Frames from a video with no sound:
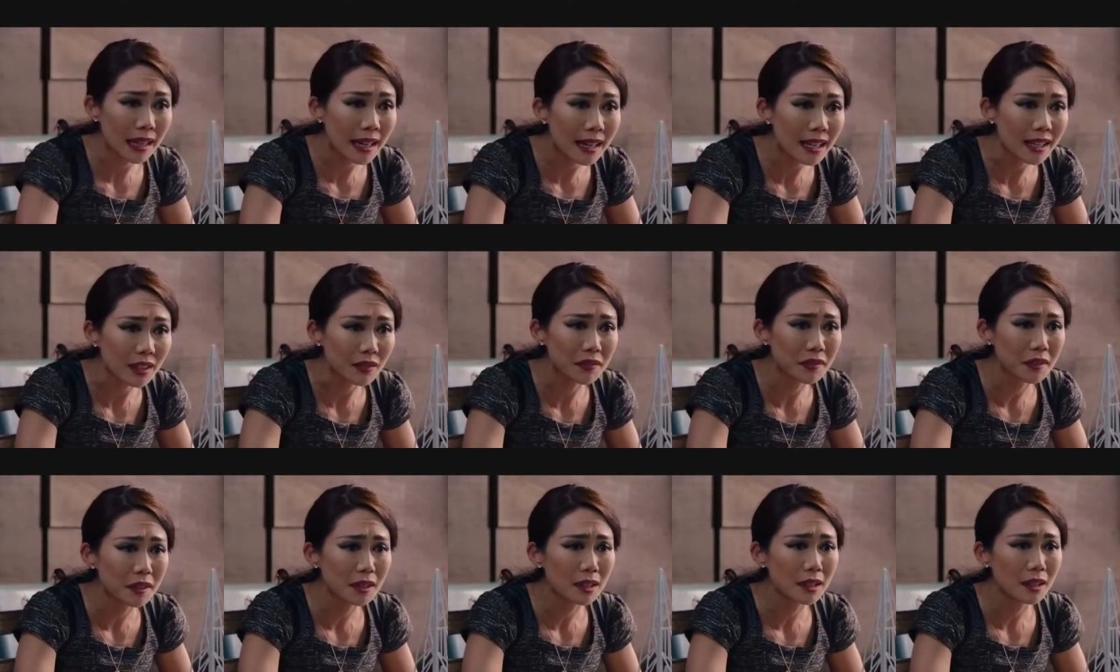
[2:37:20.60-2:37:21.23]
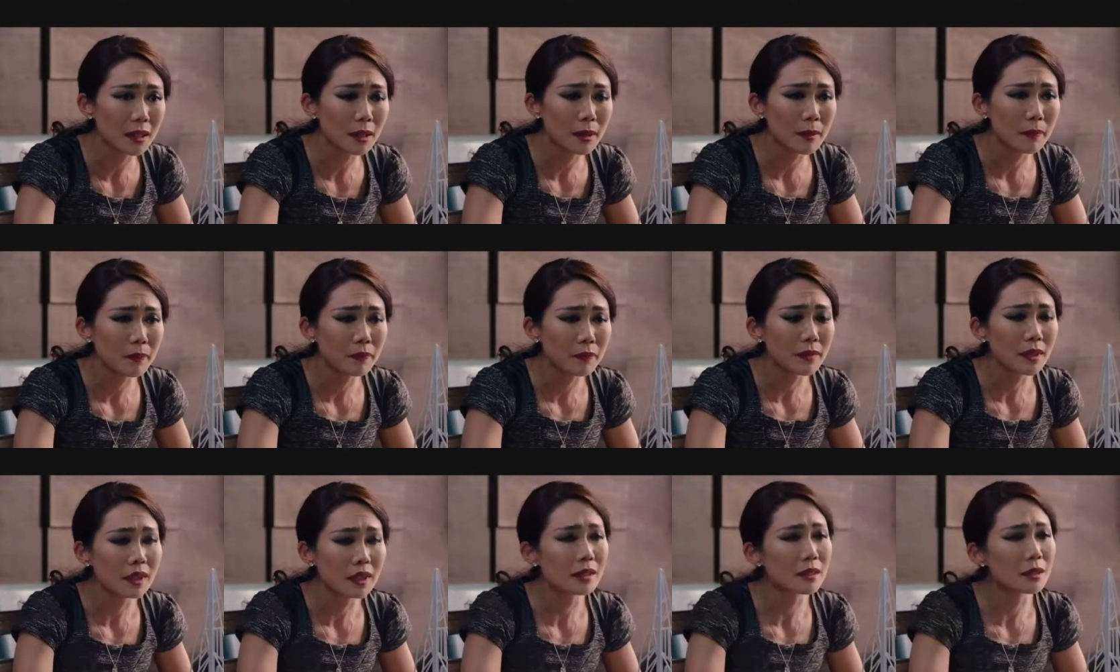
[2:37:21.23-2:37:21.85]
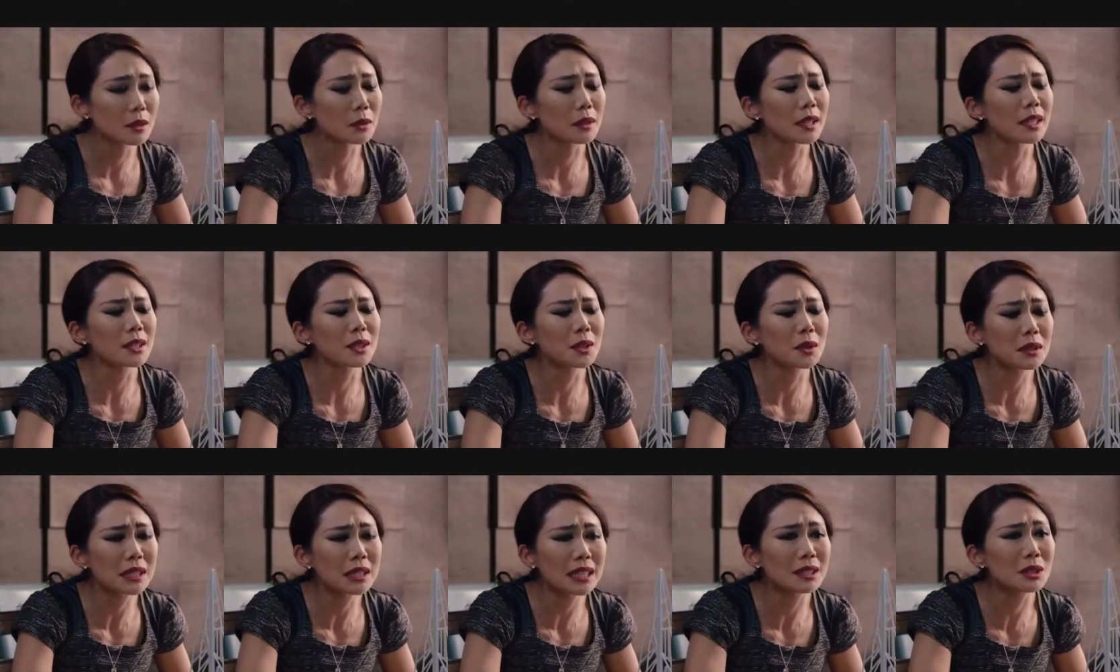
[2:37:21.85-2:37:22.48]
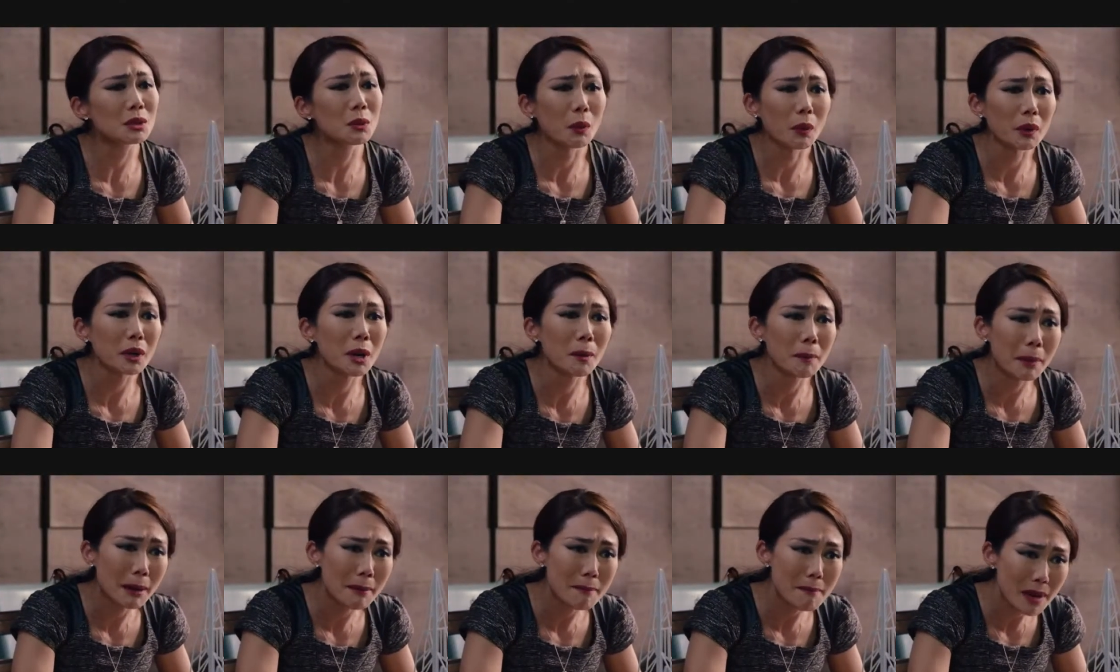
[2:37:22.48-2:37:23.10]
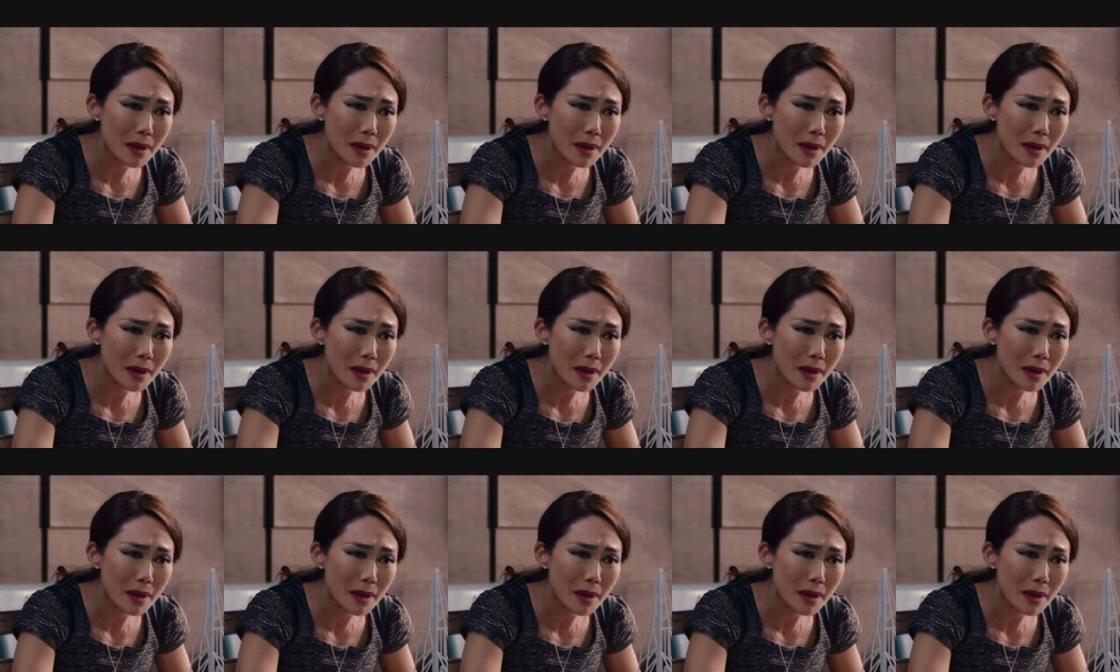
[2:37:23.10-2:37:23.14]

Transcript: life so that you don't need to worry about